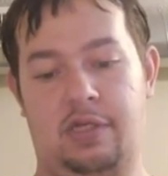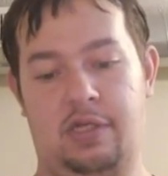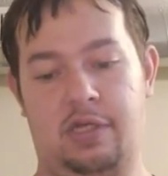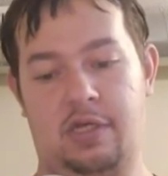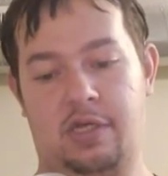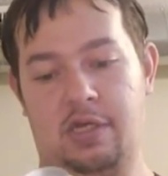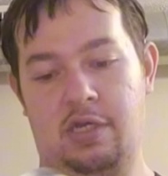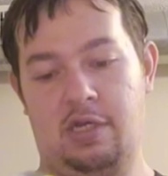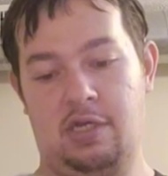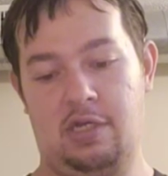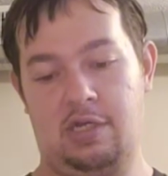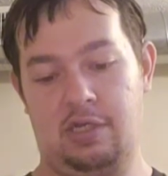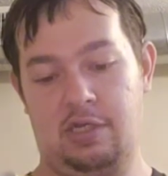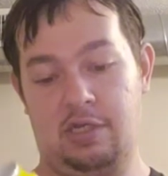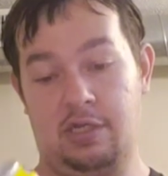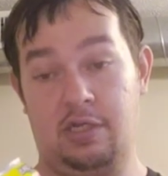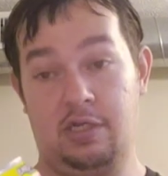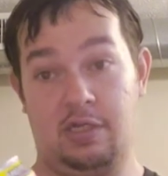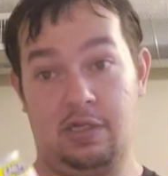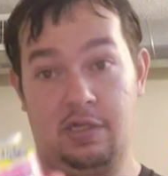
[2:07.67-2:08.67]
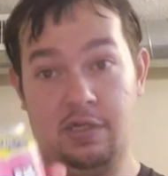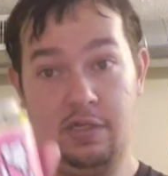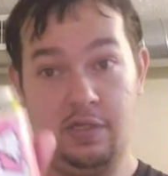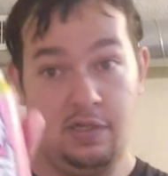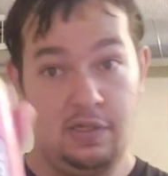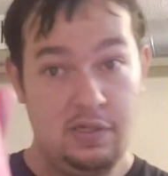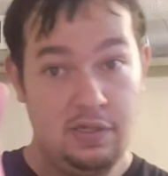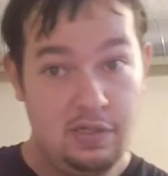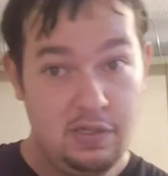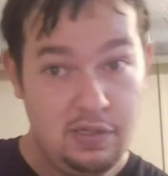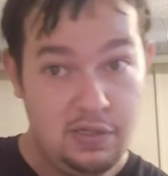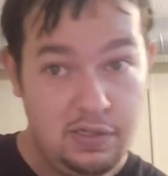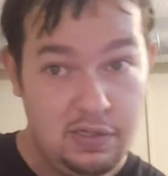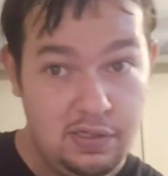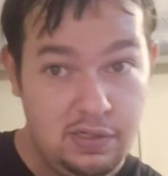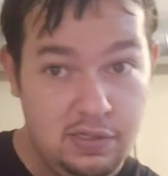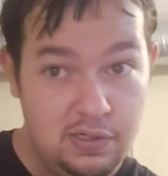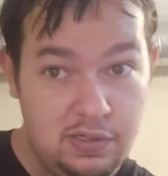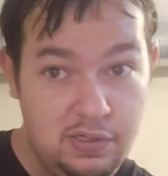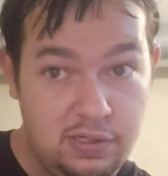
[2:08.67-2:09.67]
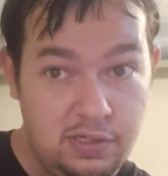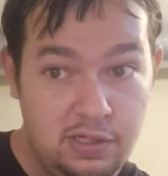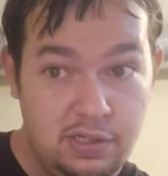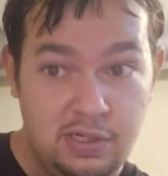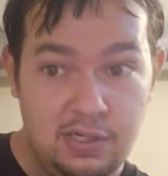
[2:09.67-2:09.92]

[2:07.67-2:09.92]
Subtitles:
(silence)